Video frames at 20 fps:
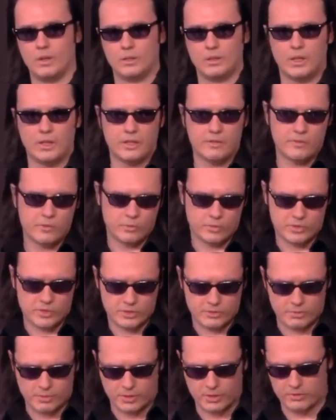A lot of it was
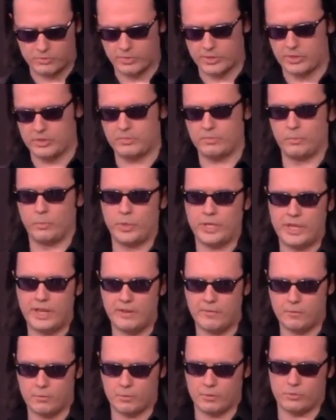just because we
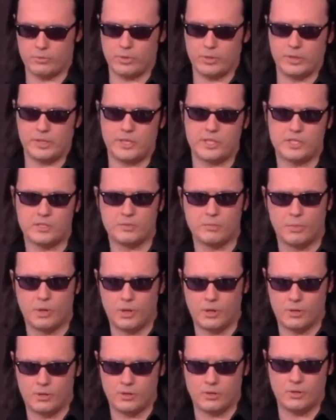came from a really
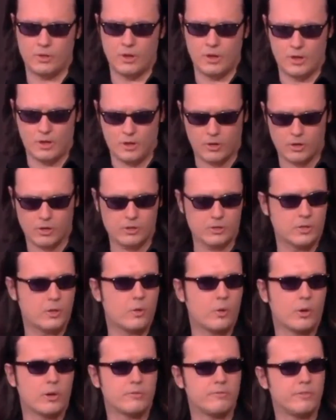small,
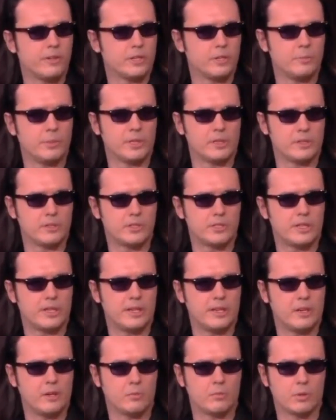hardcore fundamentalist
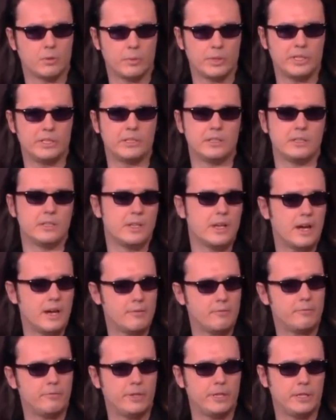town where we did
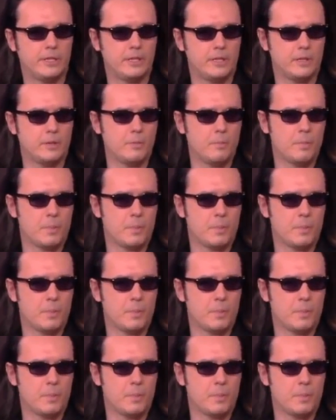not fit in.